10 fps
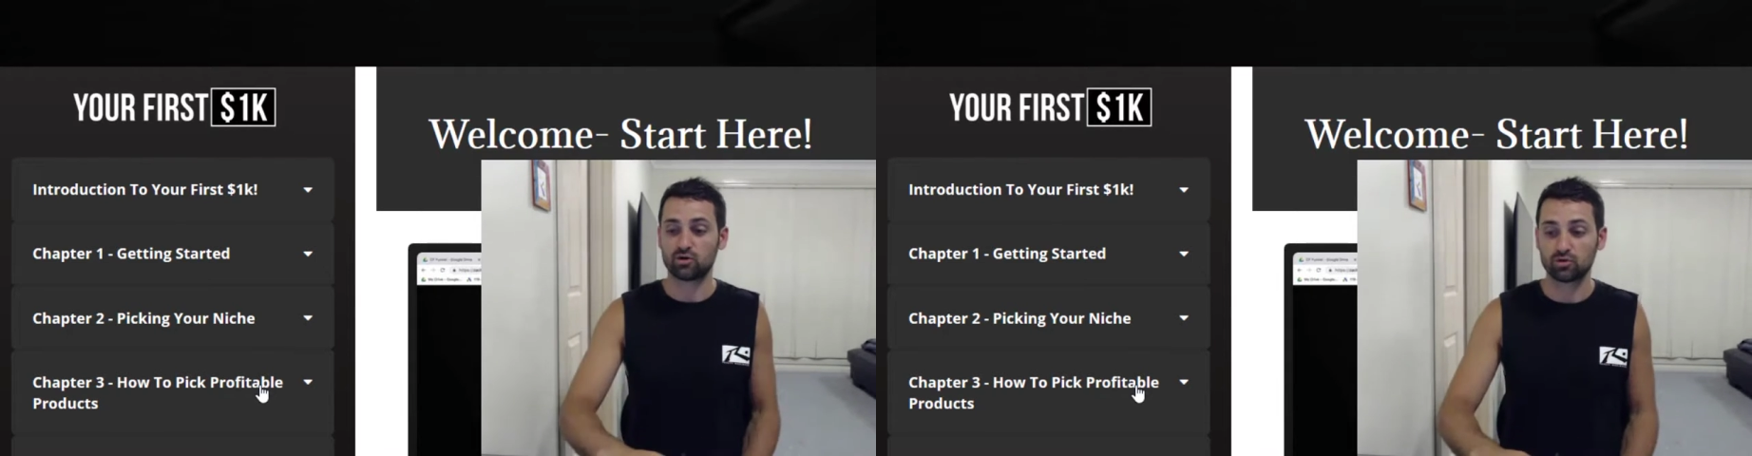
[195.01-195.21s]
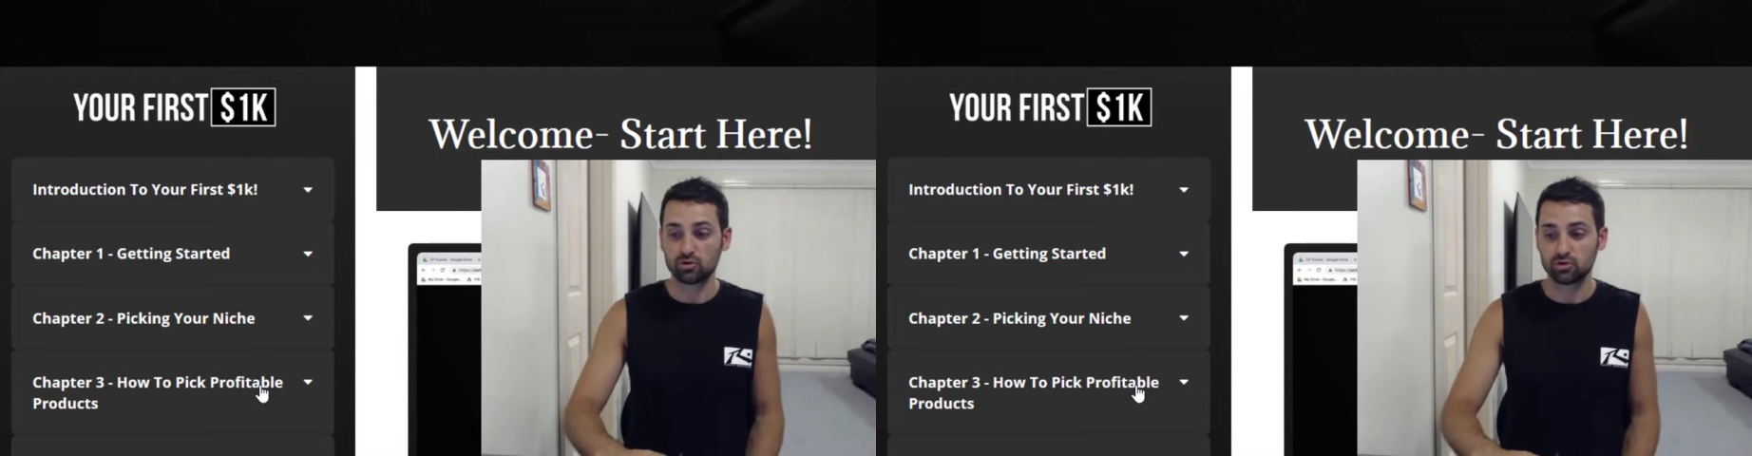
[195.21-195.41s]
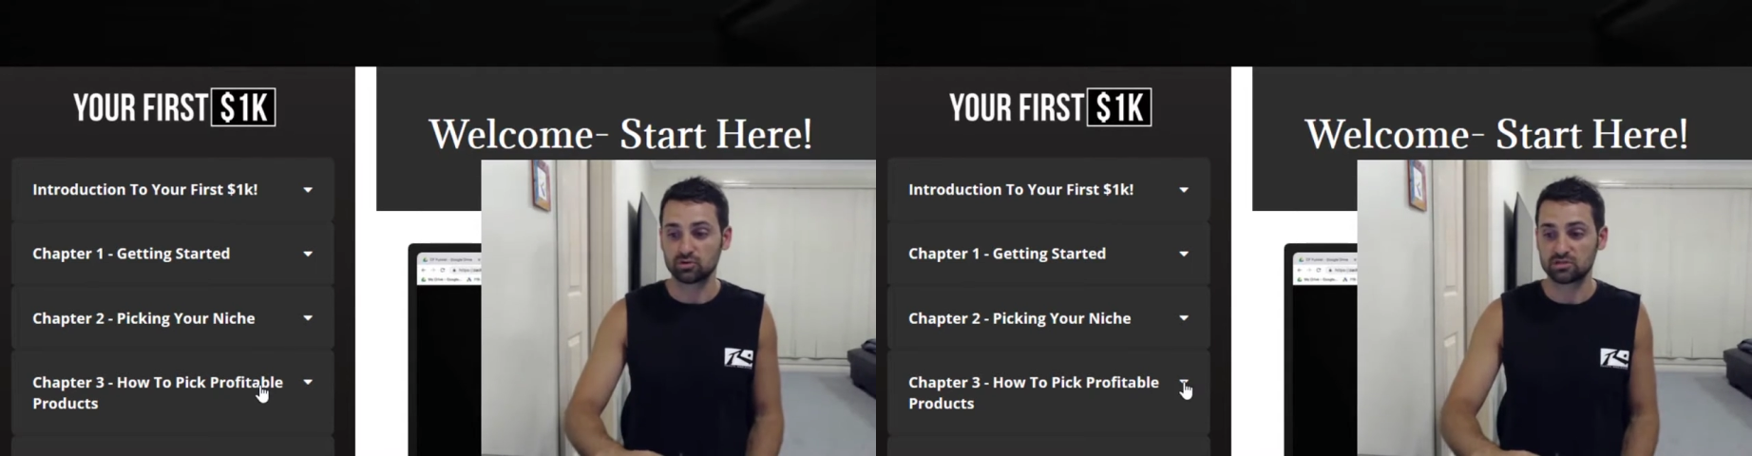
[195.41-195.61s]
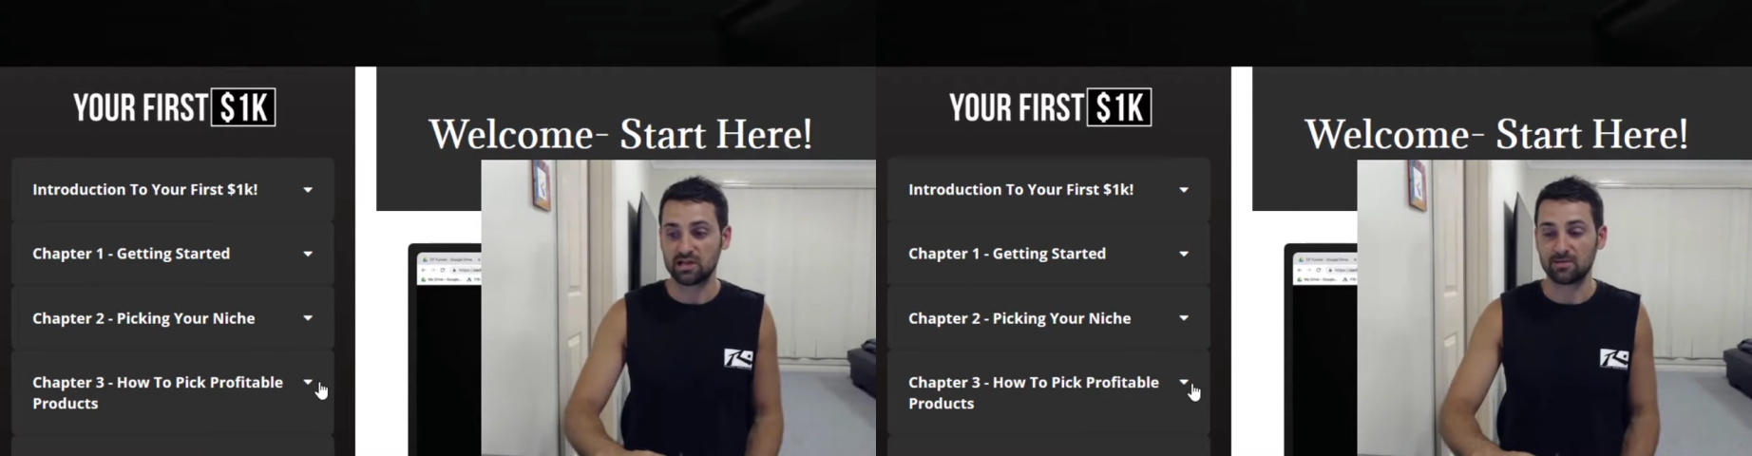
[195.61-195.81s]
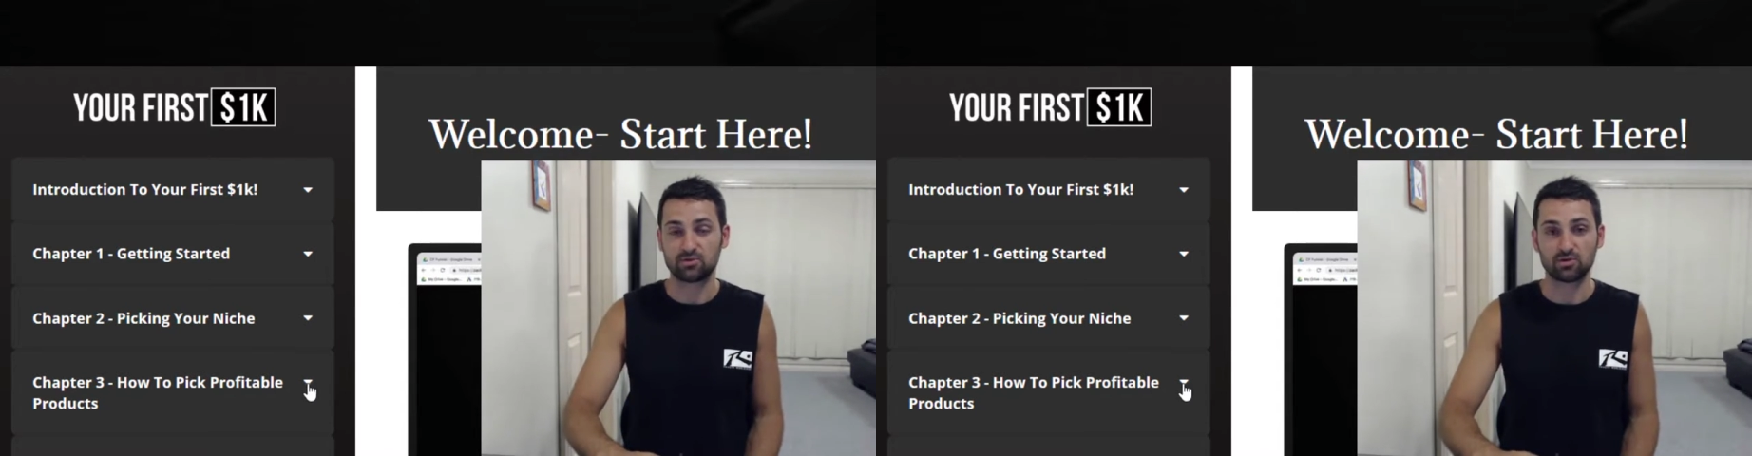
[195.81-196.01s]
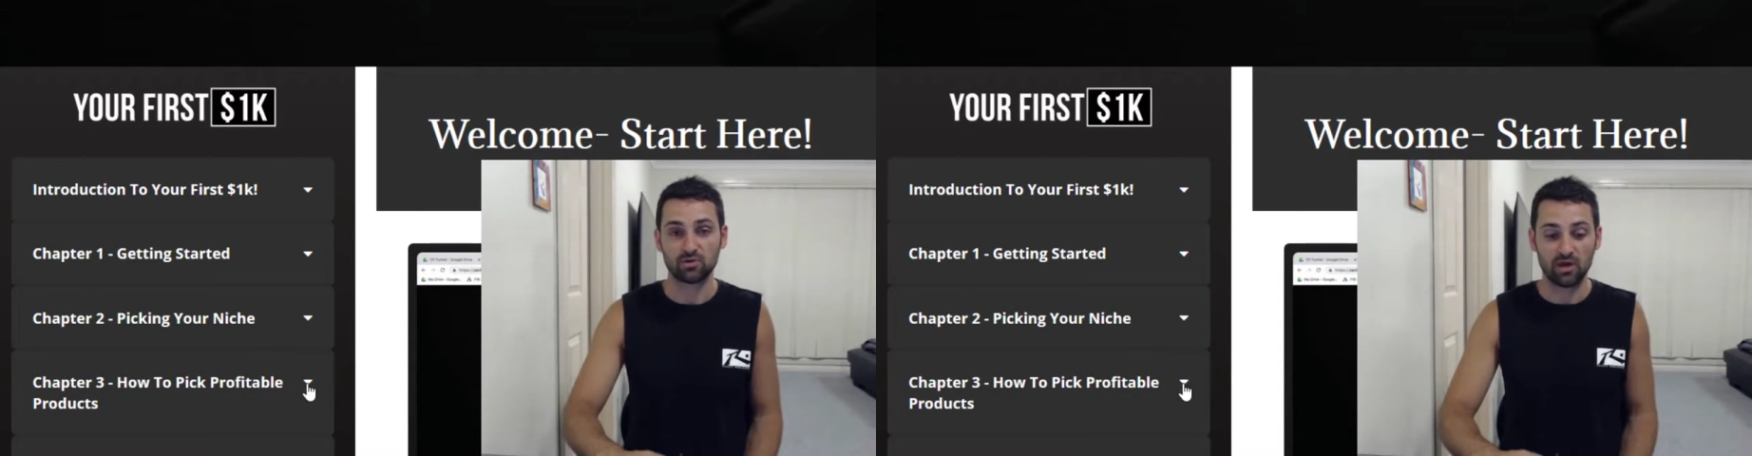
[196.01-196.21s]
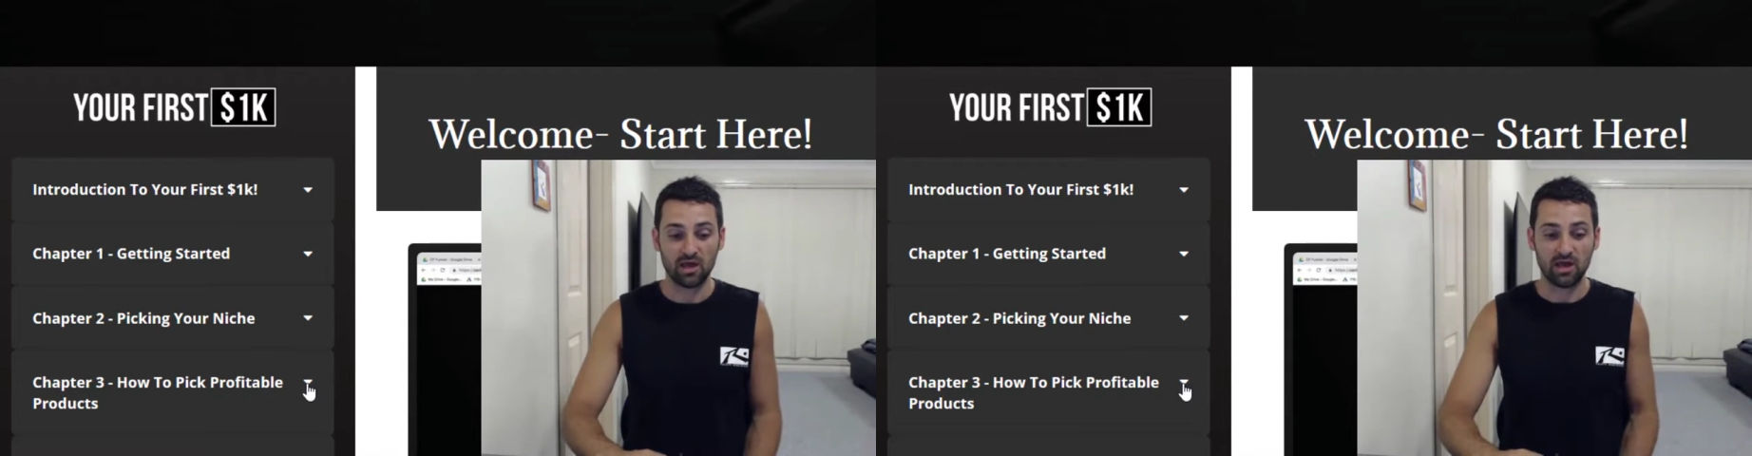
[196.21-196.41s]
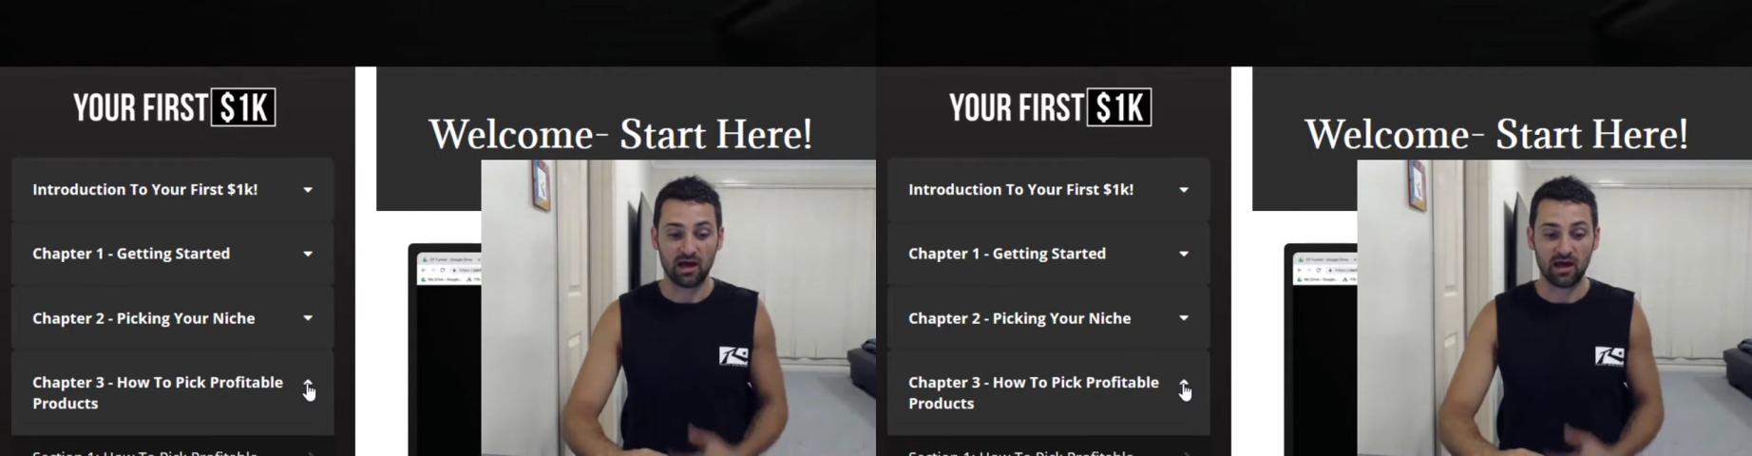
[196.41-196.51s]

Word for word: crucial step to